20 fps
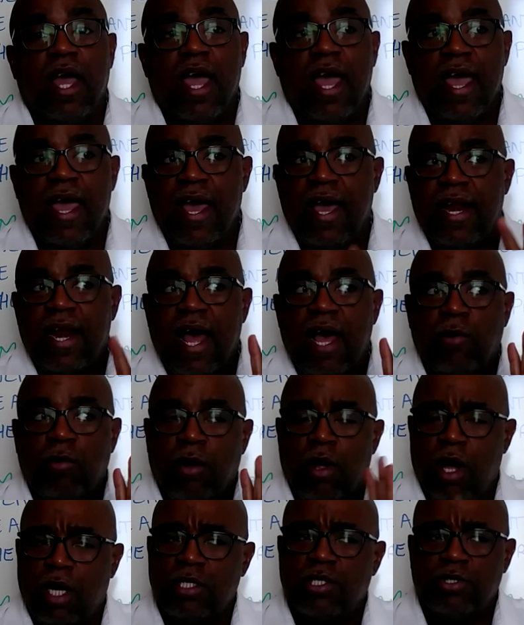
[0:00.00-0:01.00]
and I
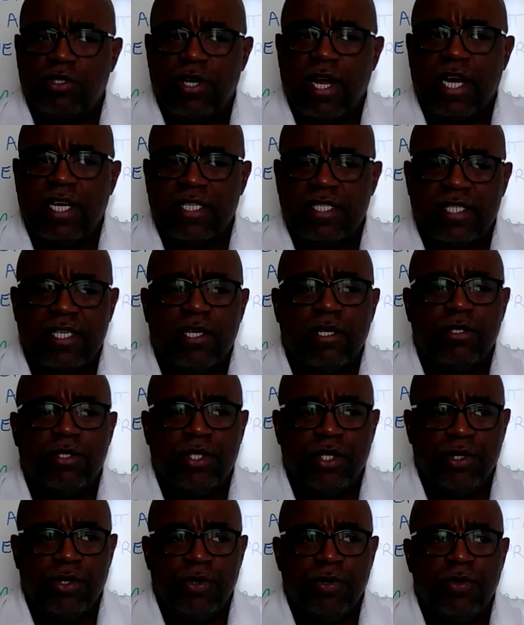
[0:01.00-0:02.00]
will also try to still
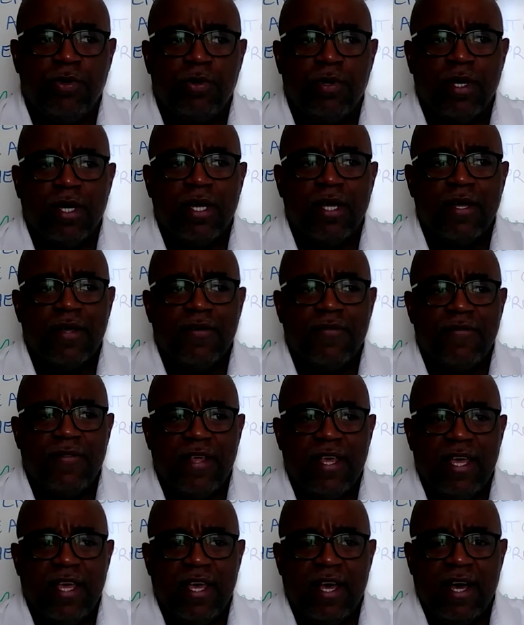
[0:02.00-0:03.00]
do
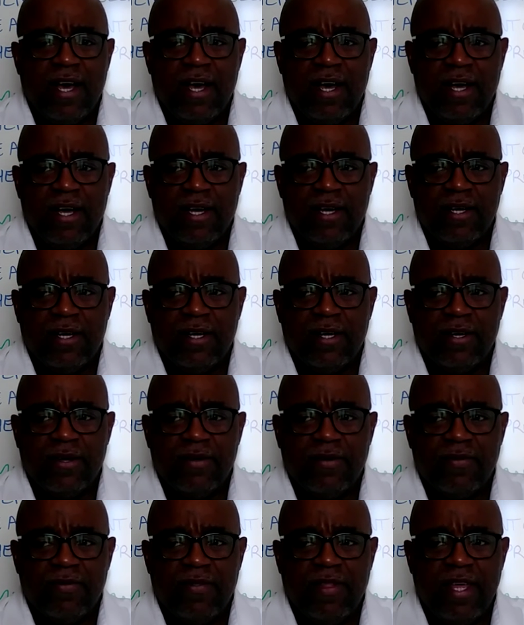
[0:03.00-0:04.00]
the uh,
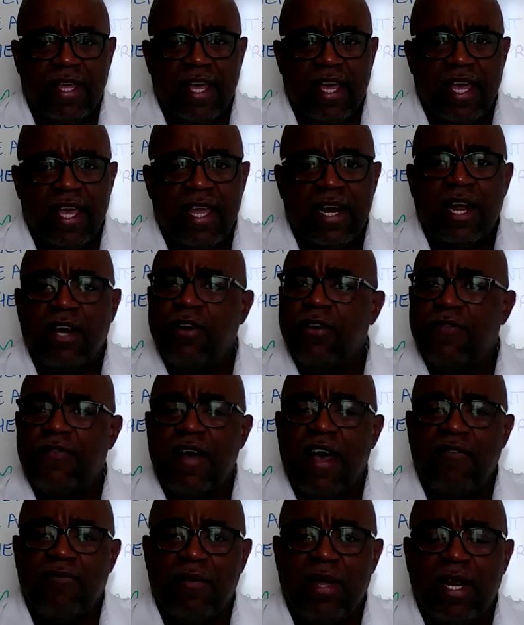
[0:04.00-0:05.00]
the in under
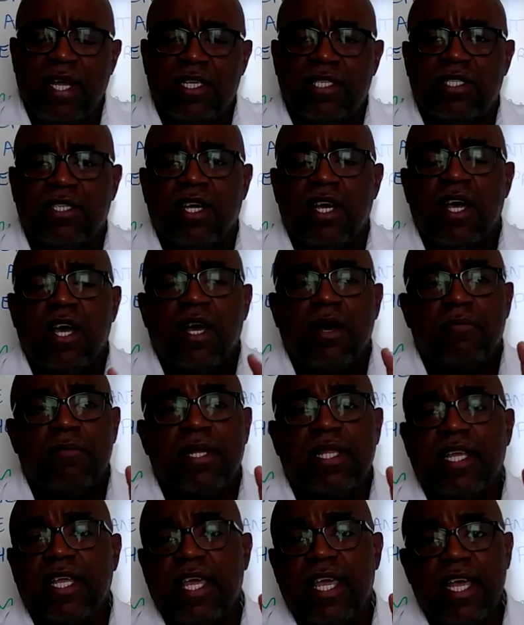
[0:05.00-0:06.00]
five minutes.
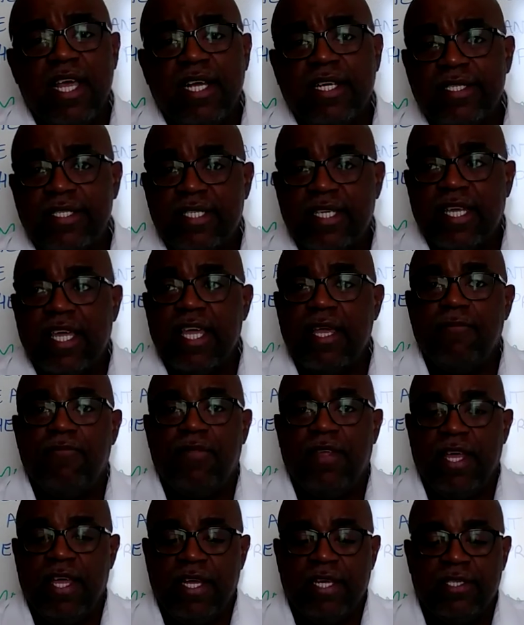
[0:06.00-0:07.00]
But the key is to keep
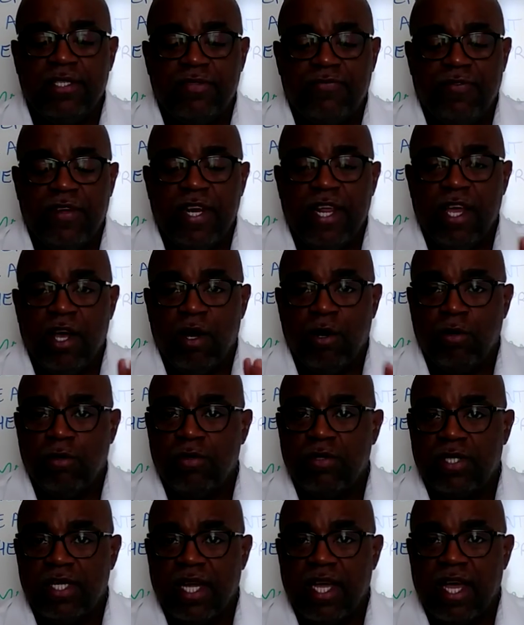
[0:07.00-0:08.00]
these
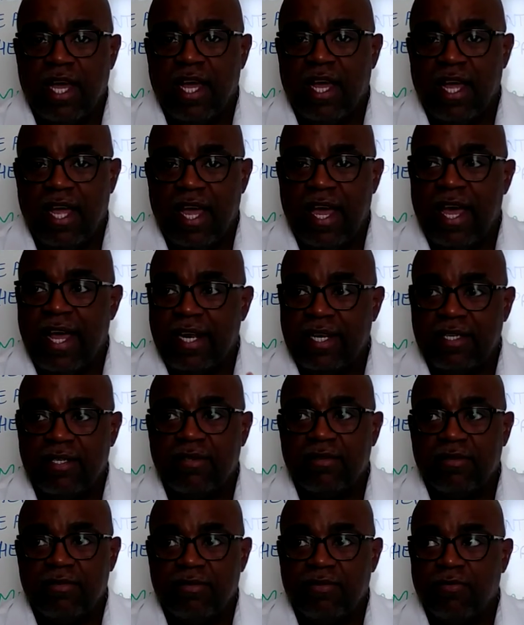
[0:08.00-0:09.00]
videos at
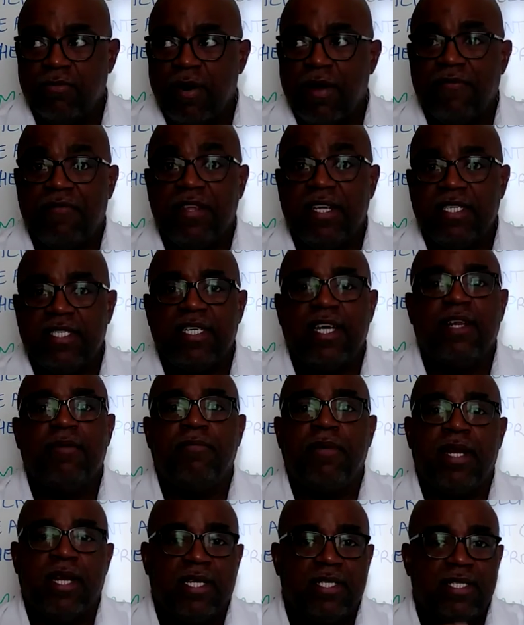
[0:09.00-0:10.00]
roughly ten
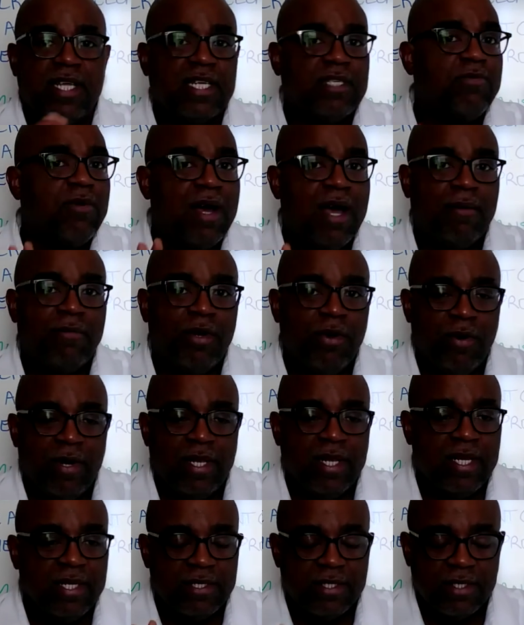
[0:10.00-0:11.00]
minutes. That's why I'm
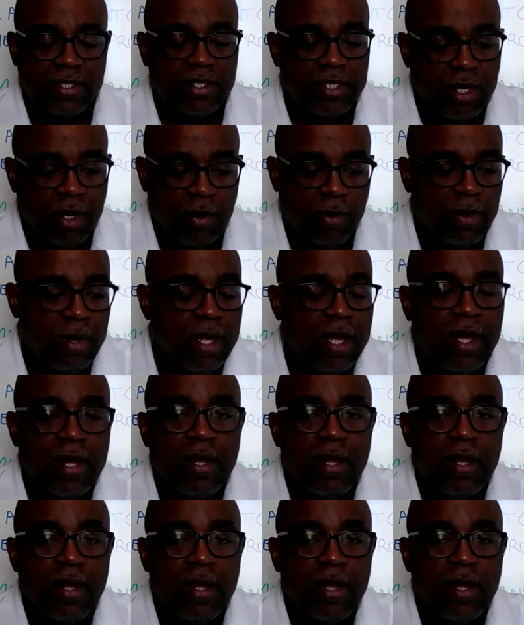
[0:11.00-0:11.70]
doing this. So